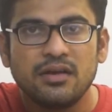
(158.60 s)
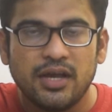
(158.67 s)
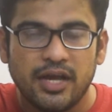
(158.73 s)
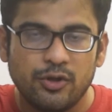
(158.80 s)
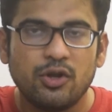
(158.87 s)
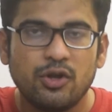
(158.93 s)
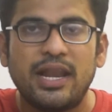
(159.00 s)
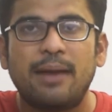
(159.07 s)

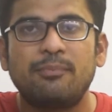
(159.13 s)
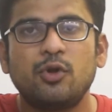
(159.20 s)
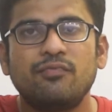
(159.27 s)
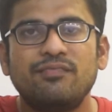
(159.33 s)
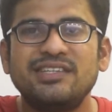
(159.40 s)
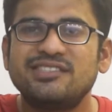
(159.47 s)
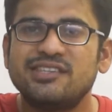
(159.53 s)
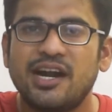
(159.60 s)
and your
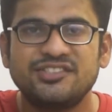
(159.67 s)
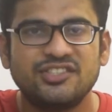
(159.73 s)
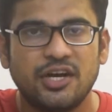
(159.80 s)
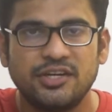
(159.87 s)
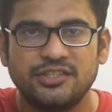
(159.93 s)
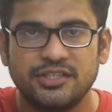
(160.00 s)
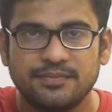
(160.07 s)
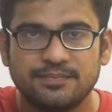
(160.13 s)
laptop will start
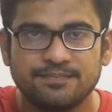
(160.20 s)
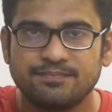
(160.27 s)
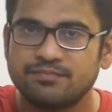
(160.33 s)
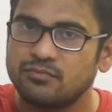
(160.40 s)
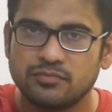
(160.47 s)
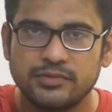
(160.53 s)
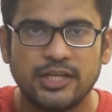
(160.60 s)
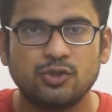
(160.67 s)
charging.
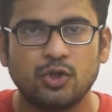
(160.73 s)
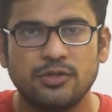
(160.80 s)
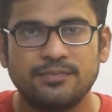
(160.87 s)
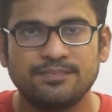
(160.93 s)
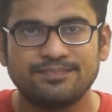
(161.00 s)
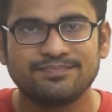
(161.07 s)
That's all.